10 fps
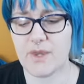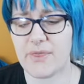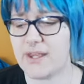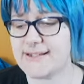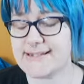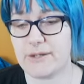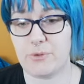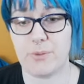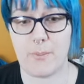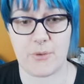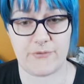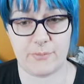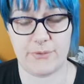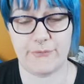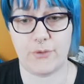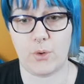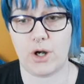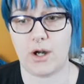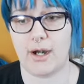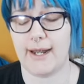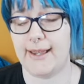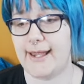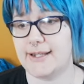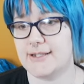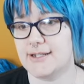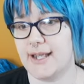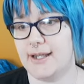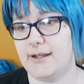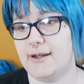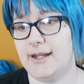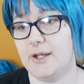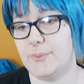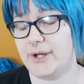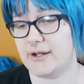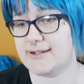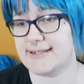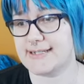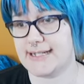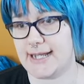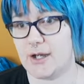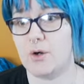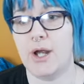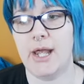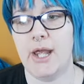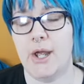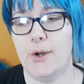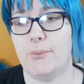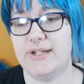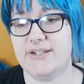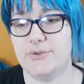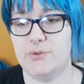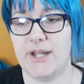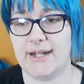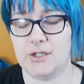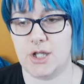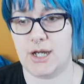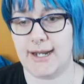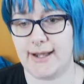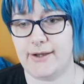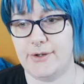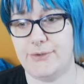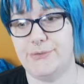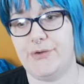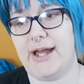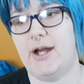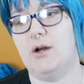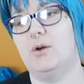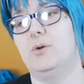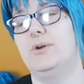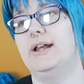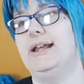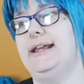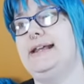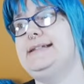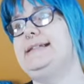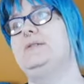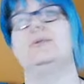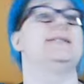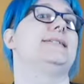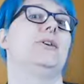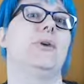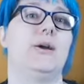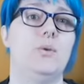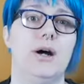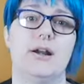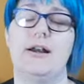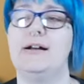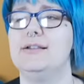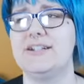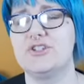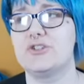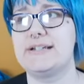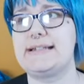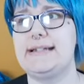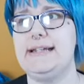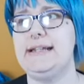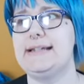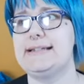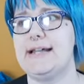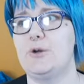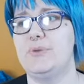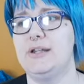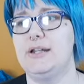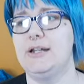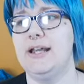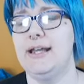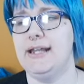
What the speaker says: things they remember from before and in comparison to now. We do get a lot of how easy it was to go get water, how electricity is now being,